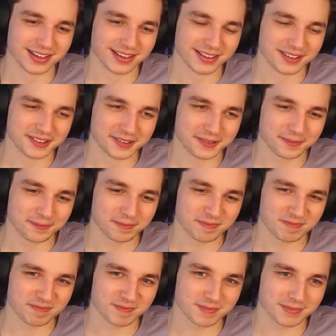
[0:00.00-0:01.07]

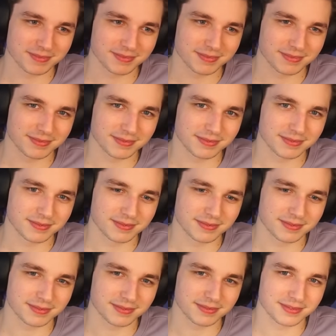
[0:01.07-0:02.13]

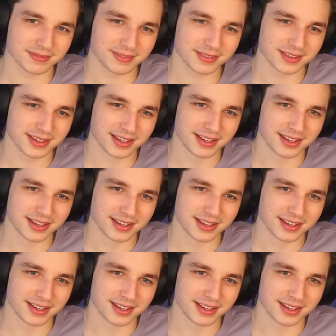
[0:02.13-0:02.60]
[no speech]